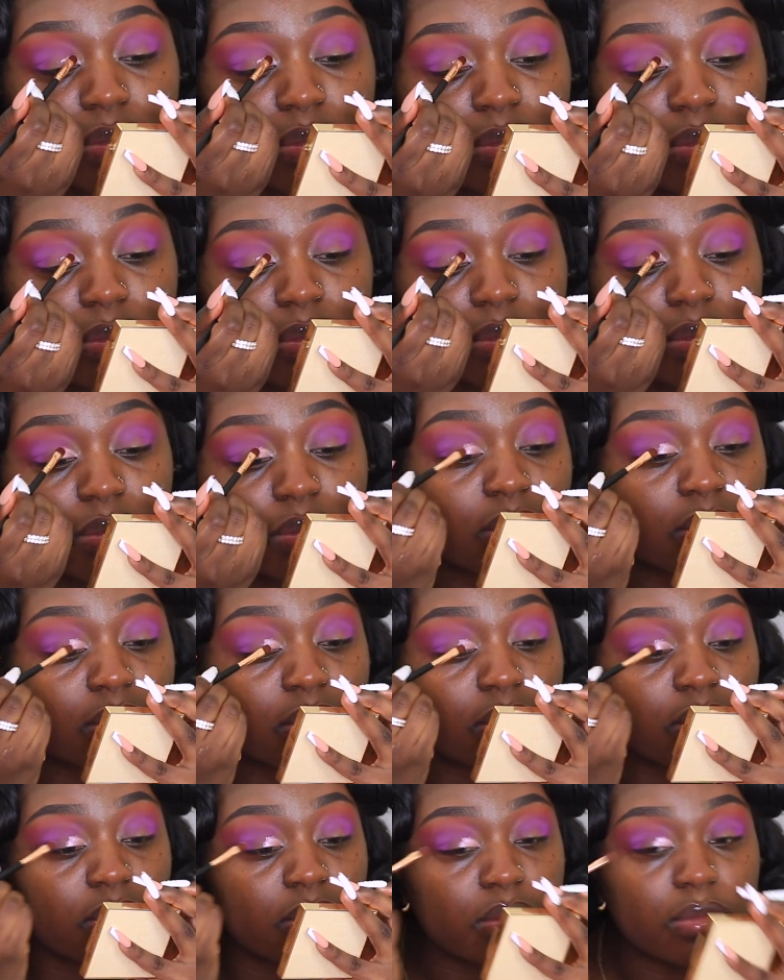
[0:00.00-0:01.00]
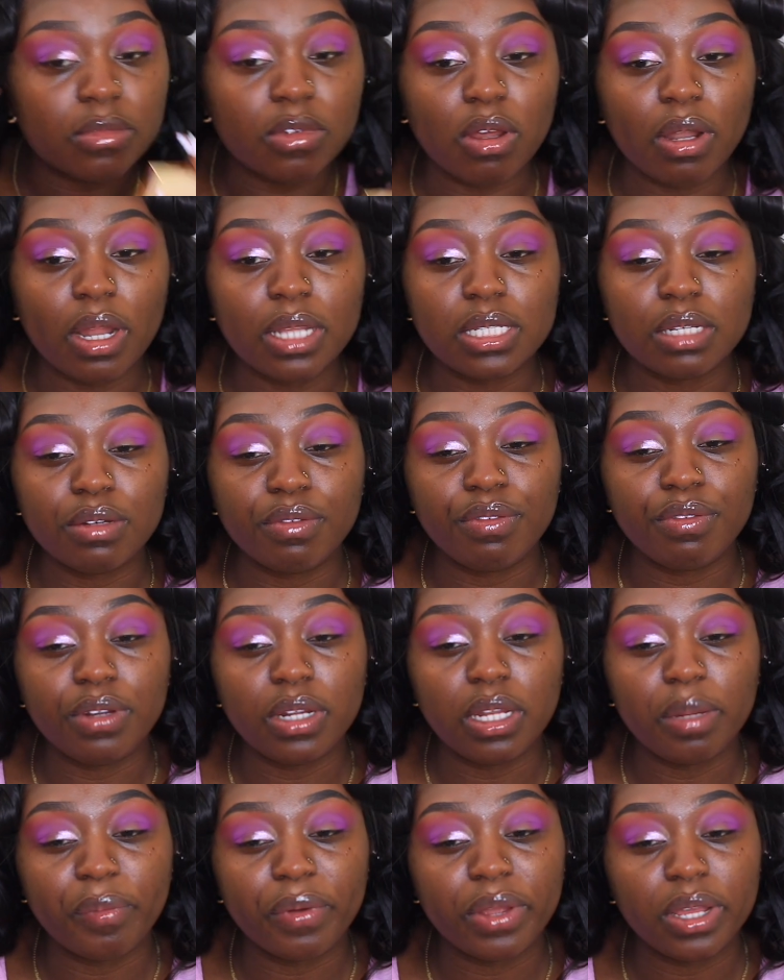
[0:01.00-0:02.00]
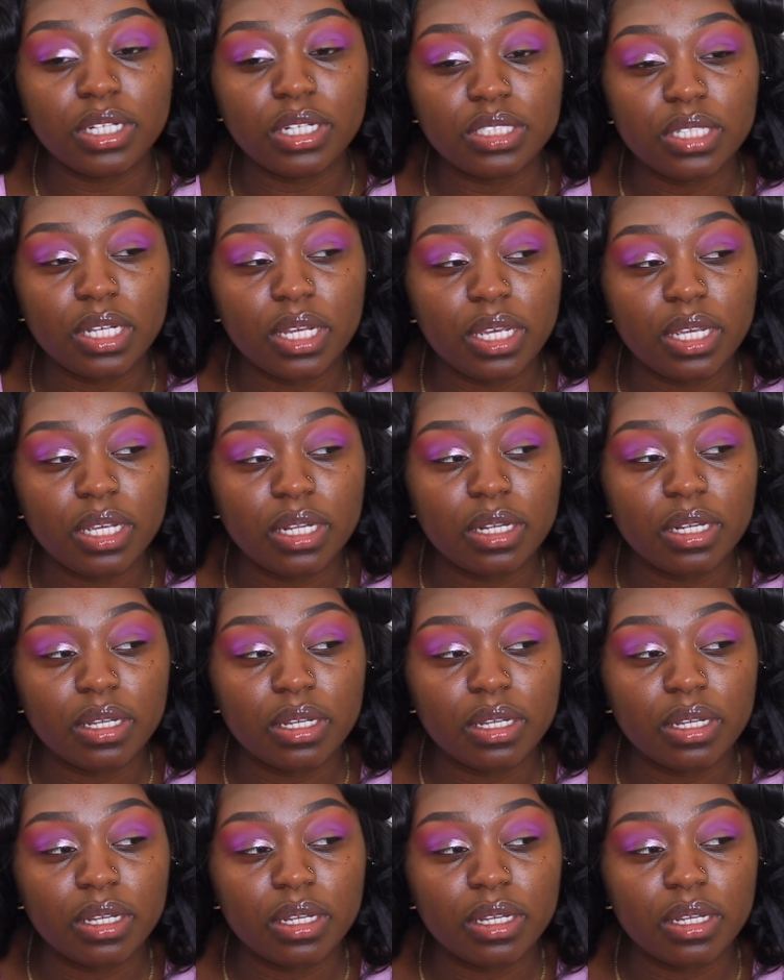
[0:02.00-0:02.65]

Oh, that's a really pretty shade.